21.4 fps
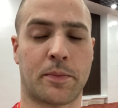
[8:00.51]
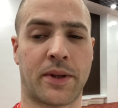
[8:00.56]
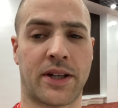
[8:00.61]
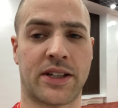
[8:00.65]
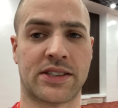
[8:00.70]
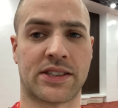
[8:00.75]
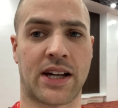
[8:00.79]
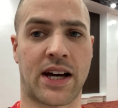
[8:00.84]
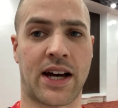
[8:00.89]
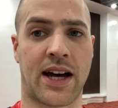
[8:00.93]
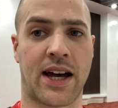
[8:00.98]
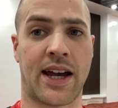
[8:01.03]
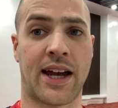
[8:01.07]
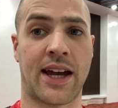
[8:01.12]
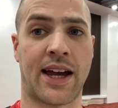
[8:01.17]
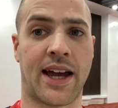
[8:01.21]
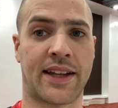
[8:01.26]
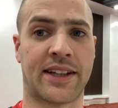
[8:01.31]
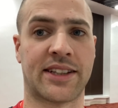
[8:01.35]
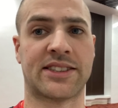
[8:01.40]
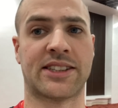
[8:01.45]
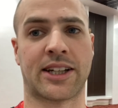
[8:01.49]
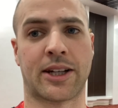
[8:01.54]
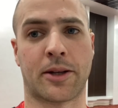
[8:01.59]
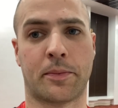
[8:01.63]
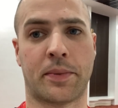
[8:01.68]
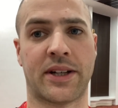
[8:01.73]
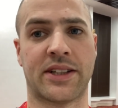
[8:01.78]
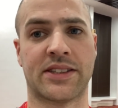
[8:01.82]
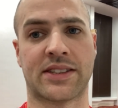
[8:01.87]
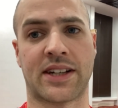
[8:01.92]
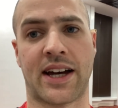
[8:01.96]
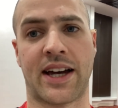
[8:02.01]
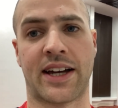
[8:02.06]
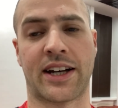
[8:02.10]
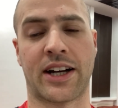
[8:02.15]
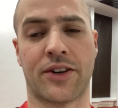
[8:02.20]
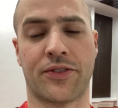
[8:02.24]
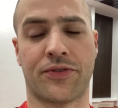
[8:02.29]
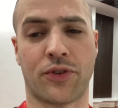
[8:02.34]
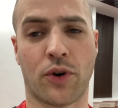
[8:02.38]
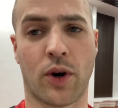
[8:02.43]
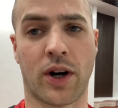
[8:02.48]
place guy and the 2nd place guy and
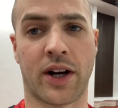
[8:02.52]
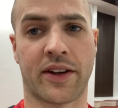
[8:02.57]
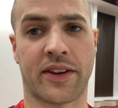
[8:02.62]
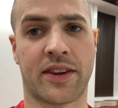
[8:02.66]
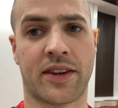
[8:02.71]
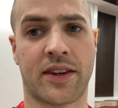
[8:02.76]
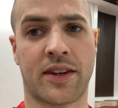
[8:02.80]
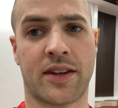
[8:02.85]
got 4th.